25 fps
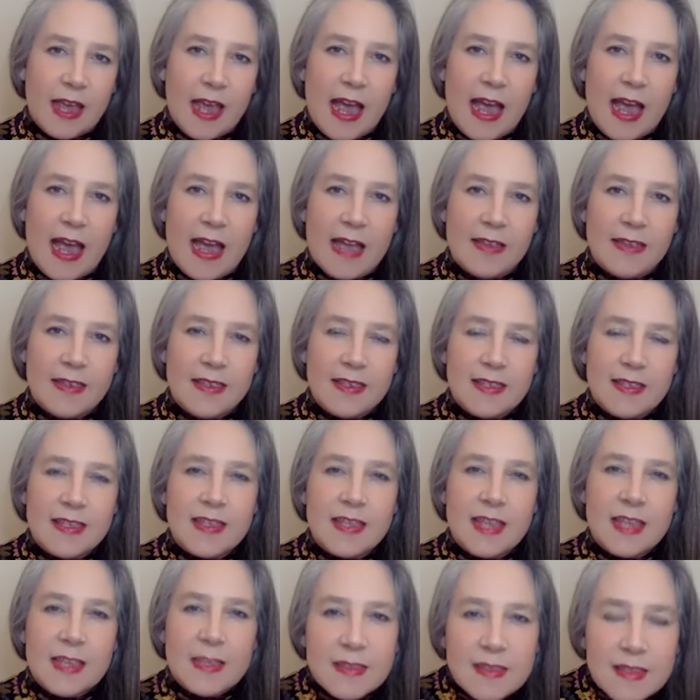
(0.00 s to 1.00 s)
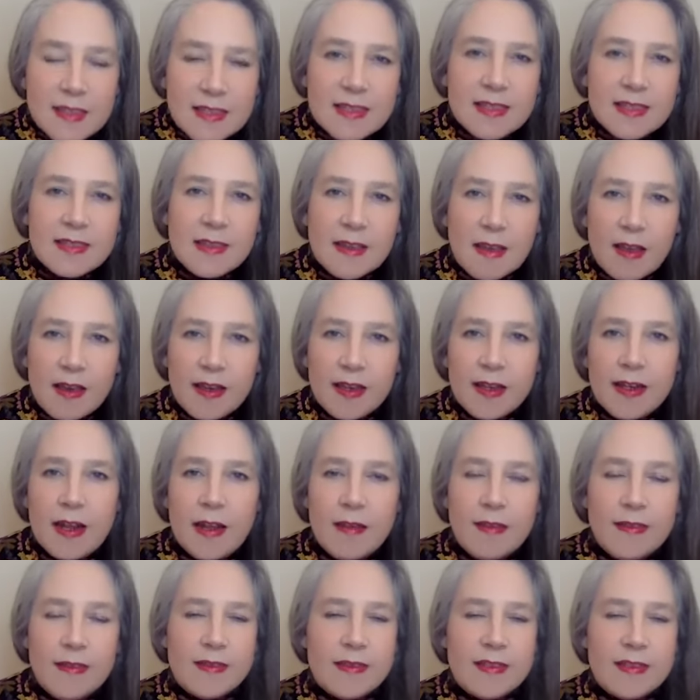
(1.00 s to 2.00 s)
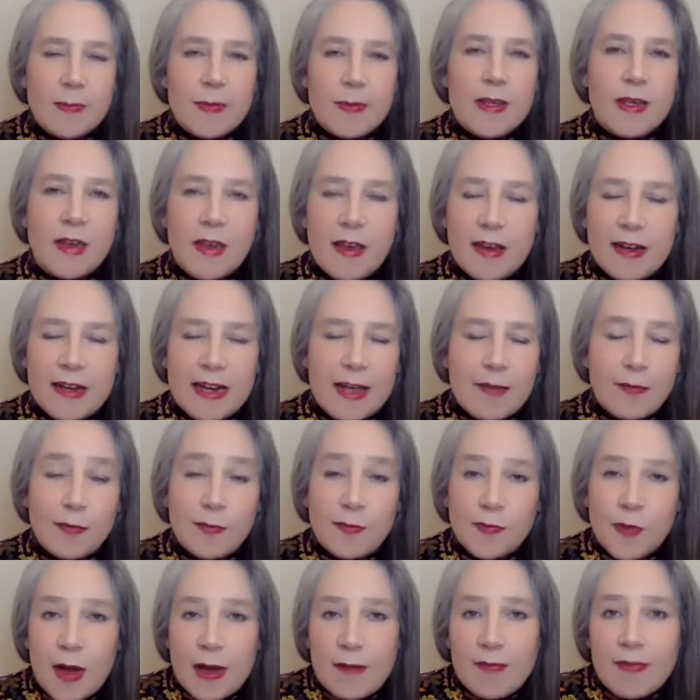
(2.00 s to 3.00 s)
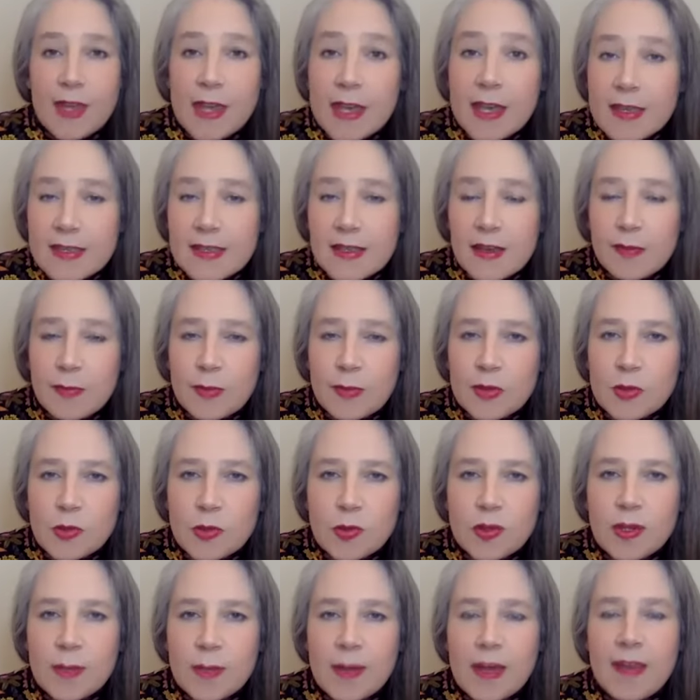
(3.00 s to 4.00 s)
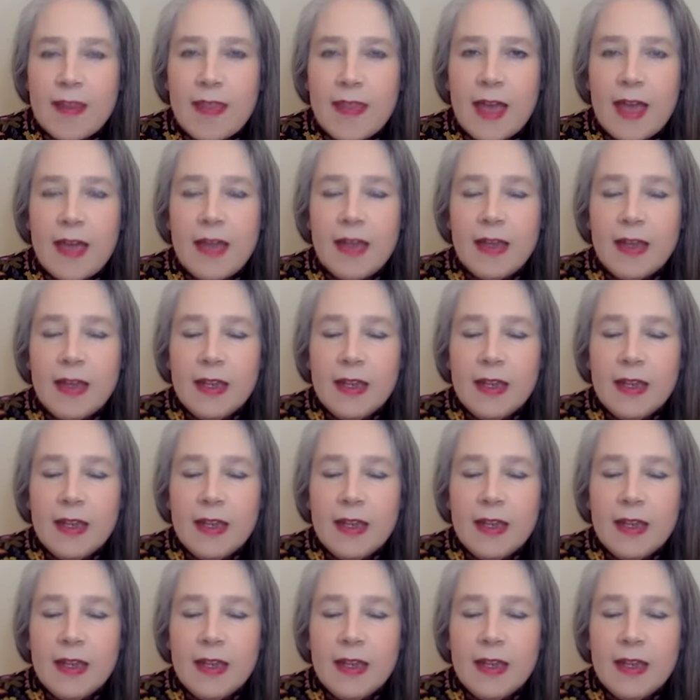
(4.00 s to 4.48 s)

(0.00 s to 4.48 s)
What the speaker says: And since, you know, this has been going now for 5 years that I've been talking about that,